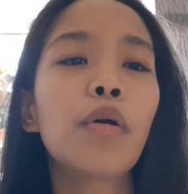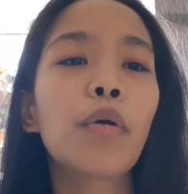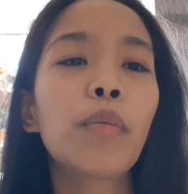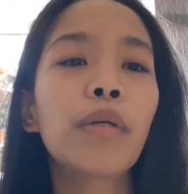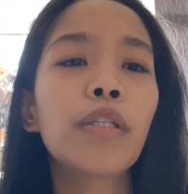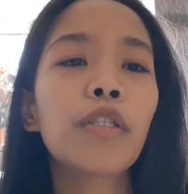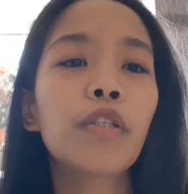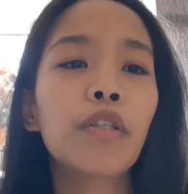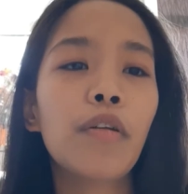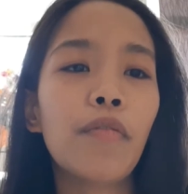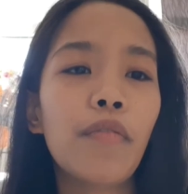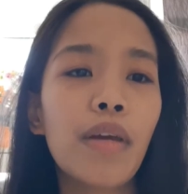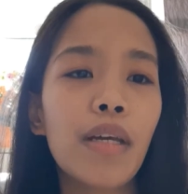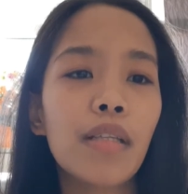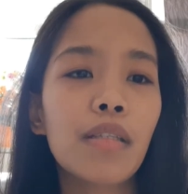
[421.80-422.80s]
going through the
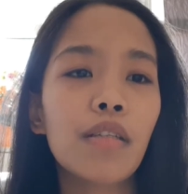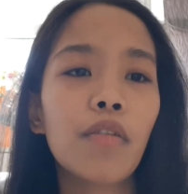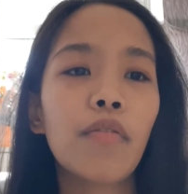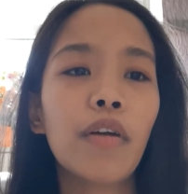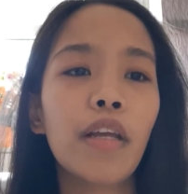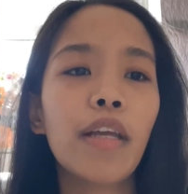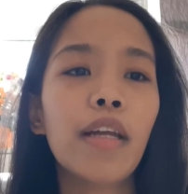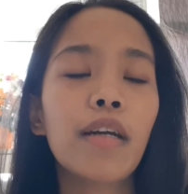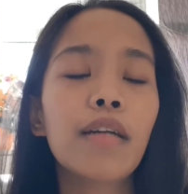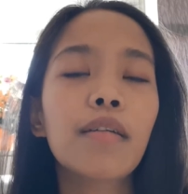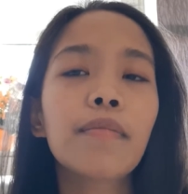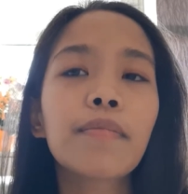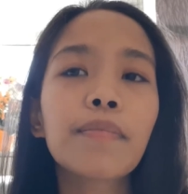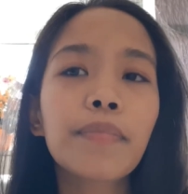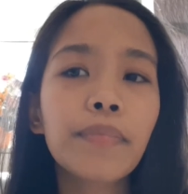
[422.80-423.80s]
veins over here.
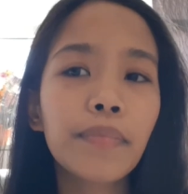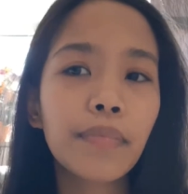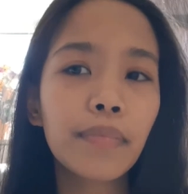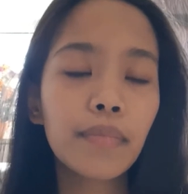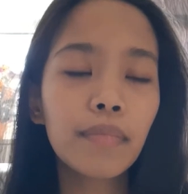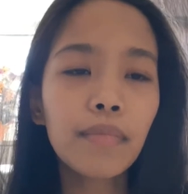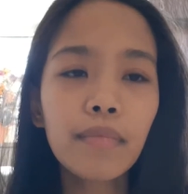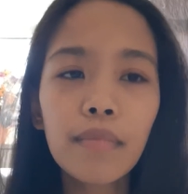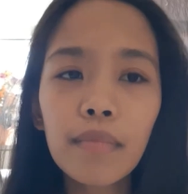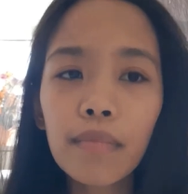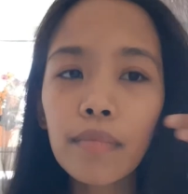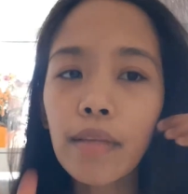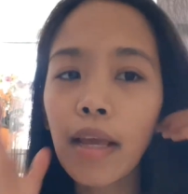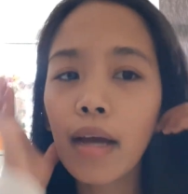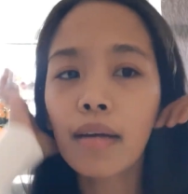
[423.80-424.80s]

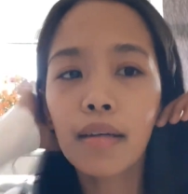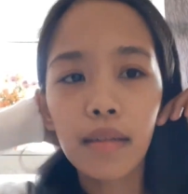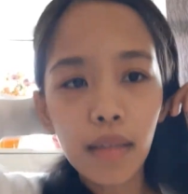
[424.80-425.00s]
Yeah,